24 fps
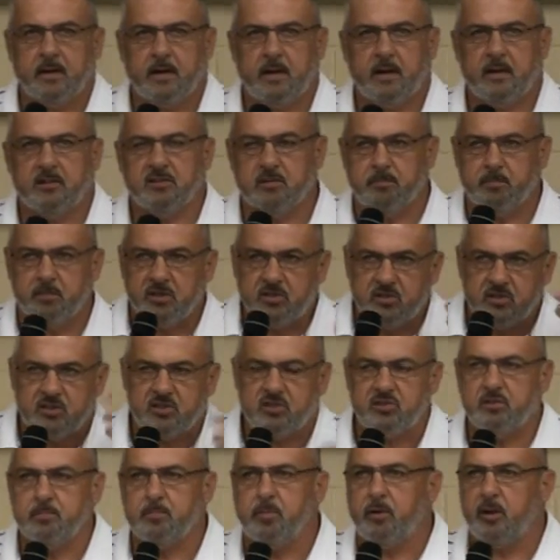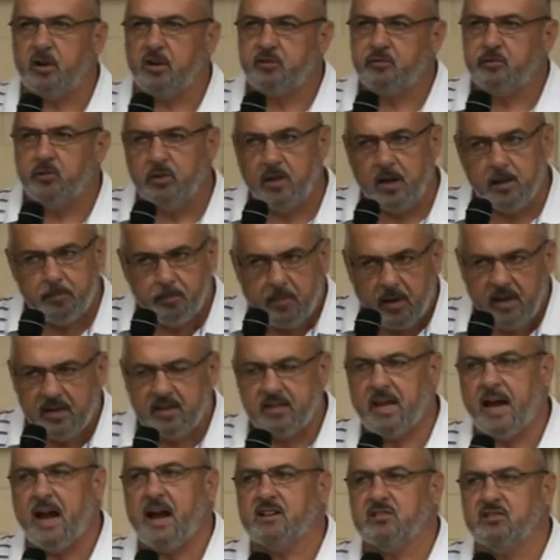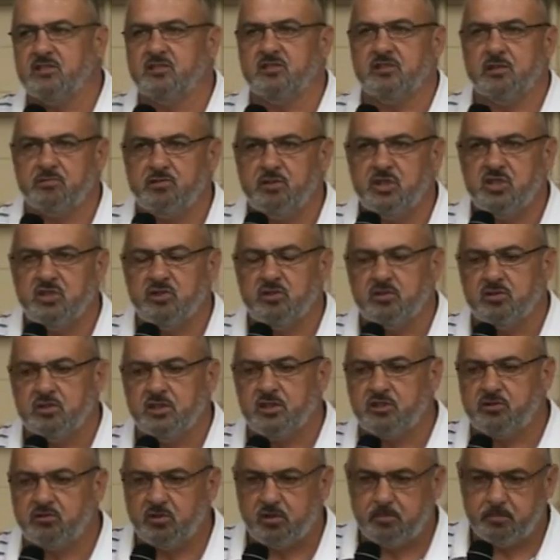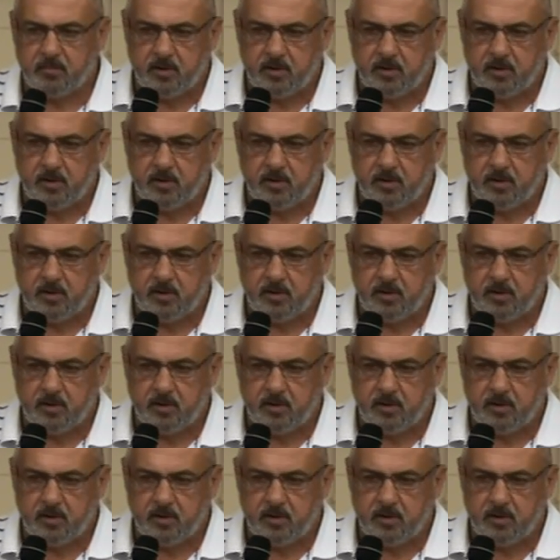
has a business in Parksville. I pay taxes in the regional district.